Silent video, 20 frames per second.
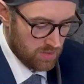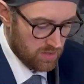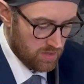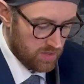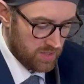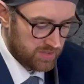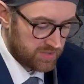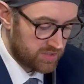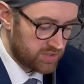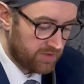
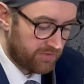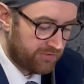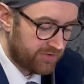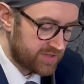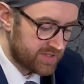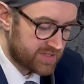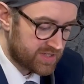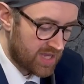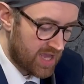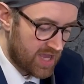This is a
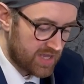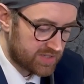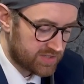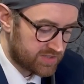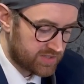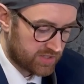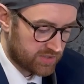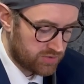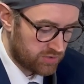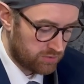
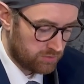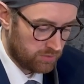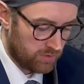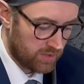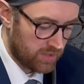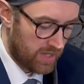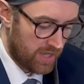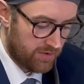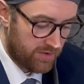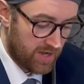fantastic
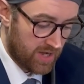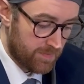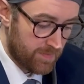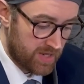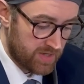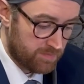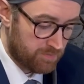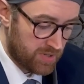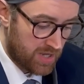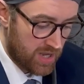tool. I
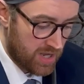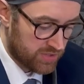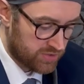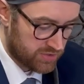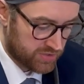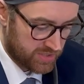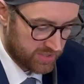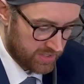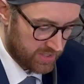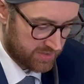recommend
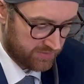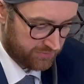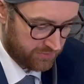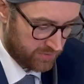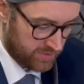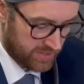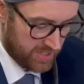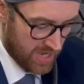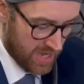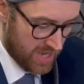purchasing it if
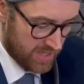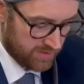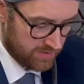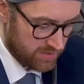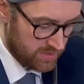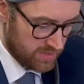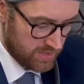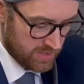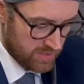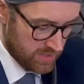you can.
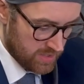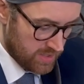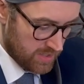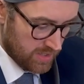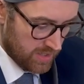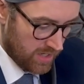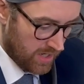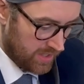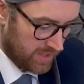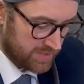
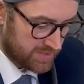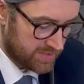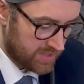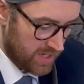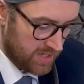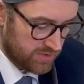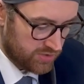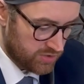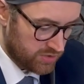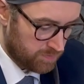Like I
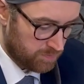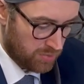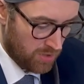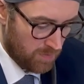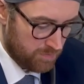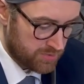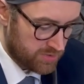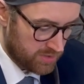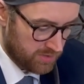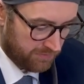said, just
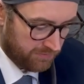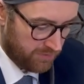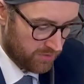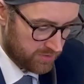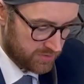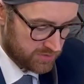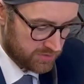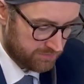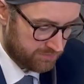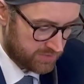pop to the
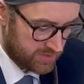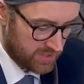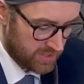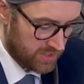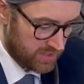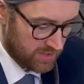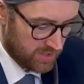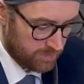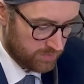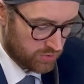Forest of
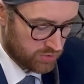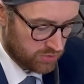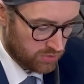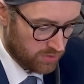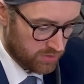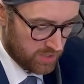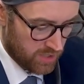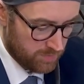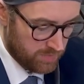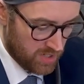Dean. I'm
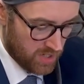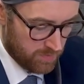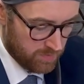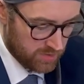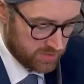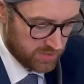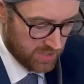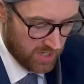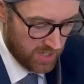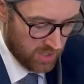sure they'll be able
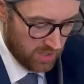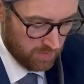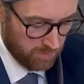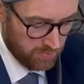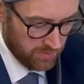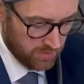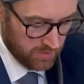to help.